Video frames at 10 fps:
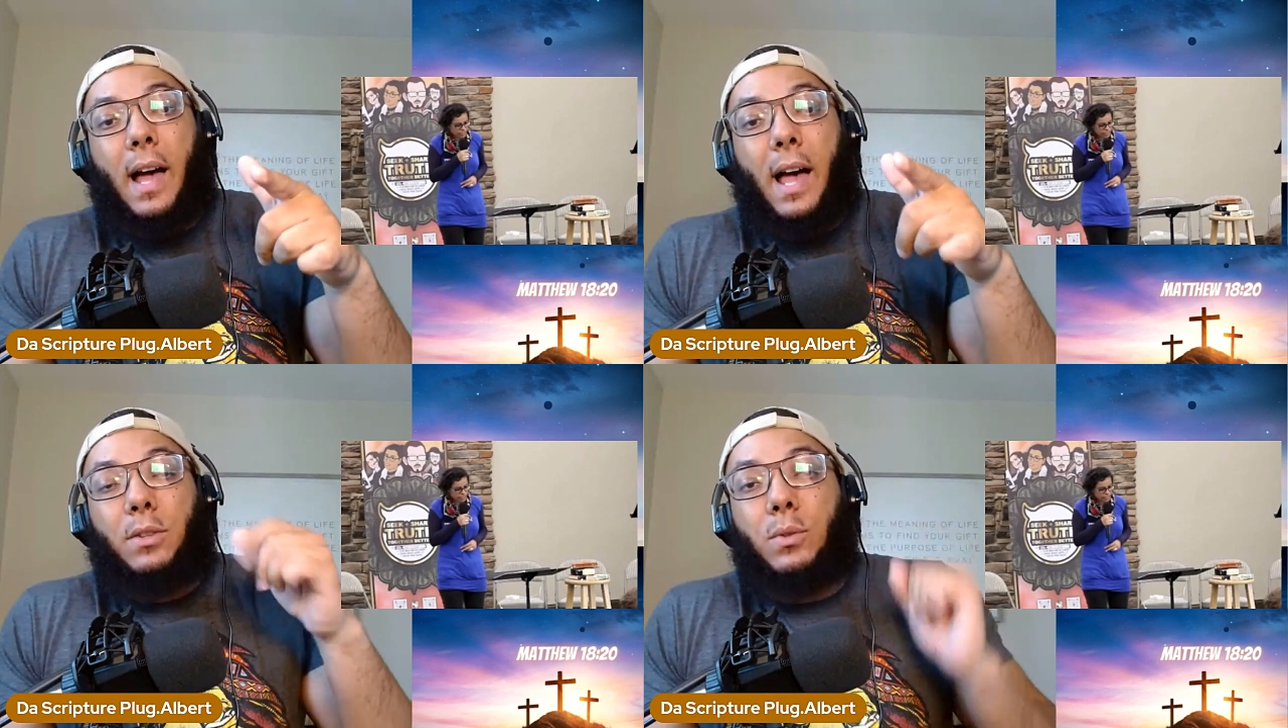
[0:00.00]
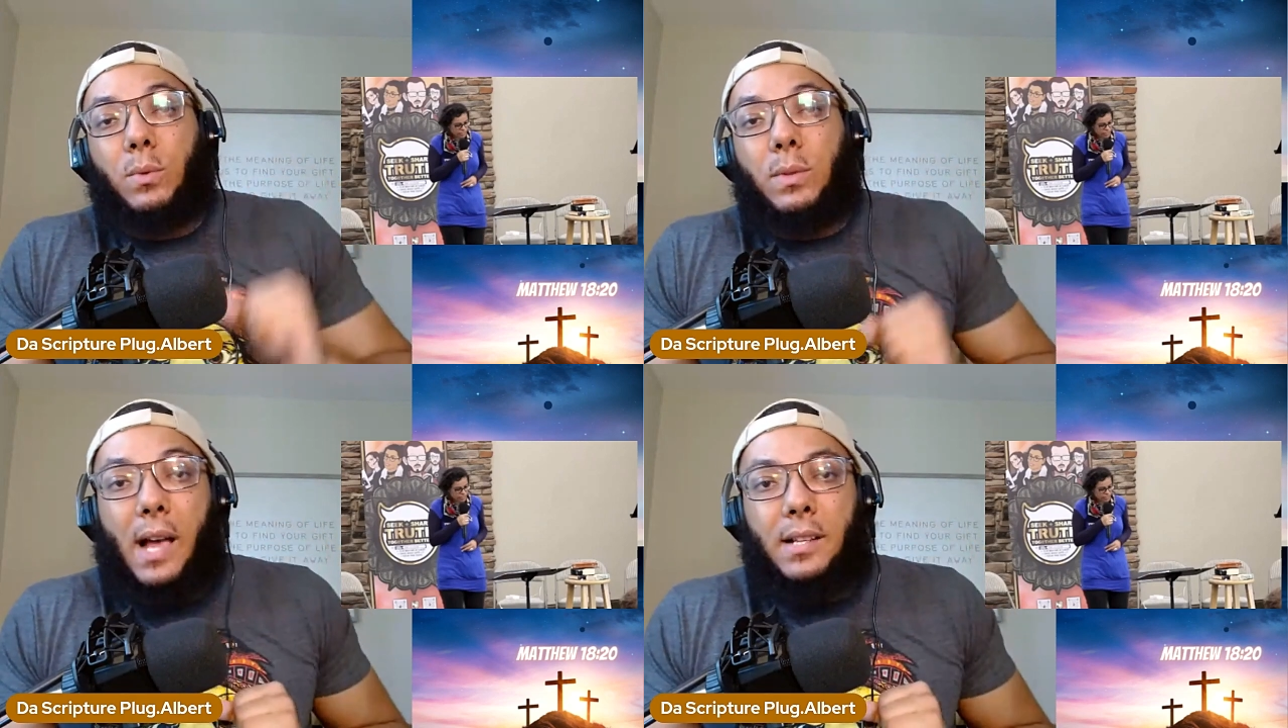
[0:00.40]

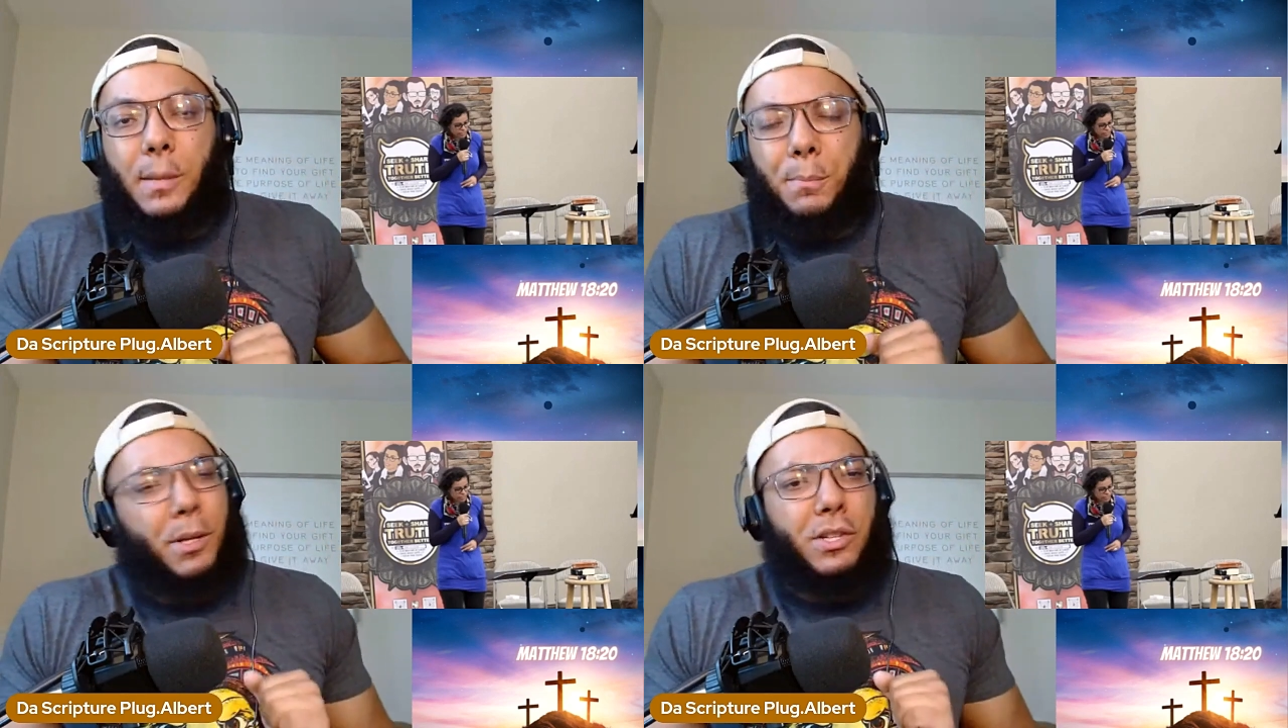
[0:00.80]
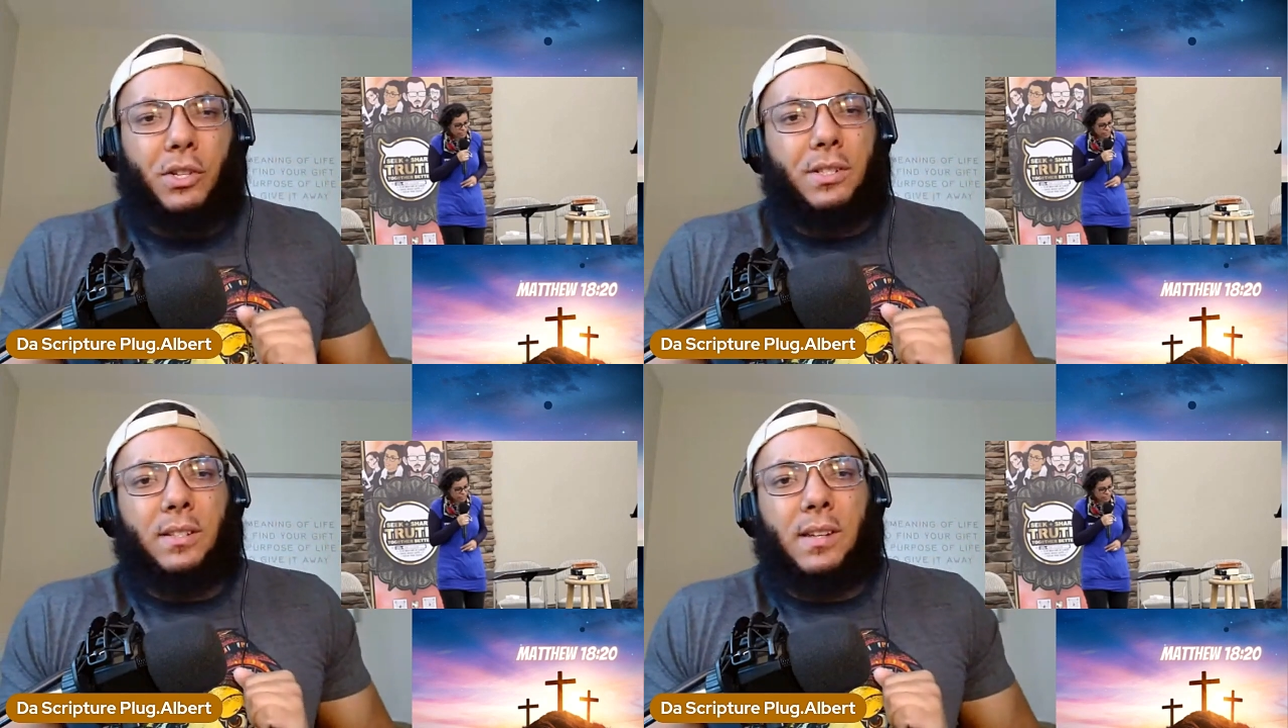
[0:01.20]
Hatun Tash. I'm pretty
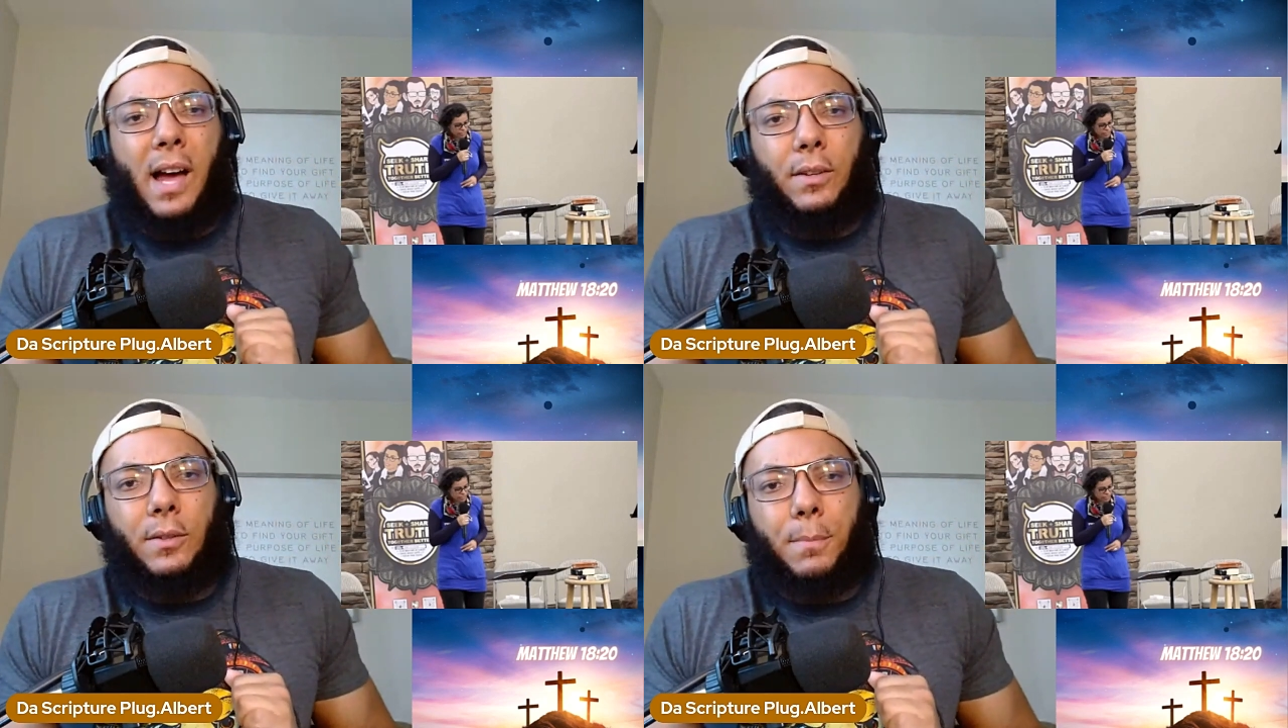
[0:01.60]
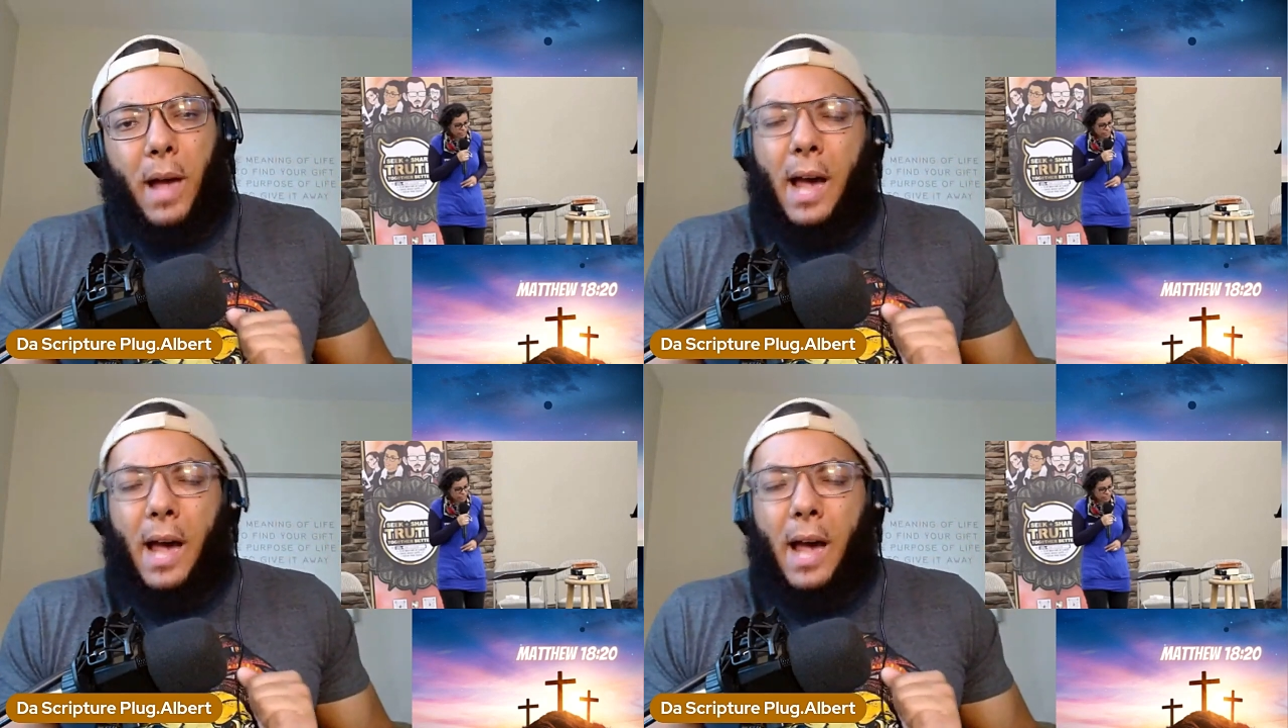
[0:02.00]
sure she's a doctor.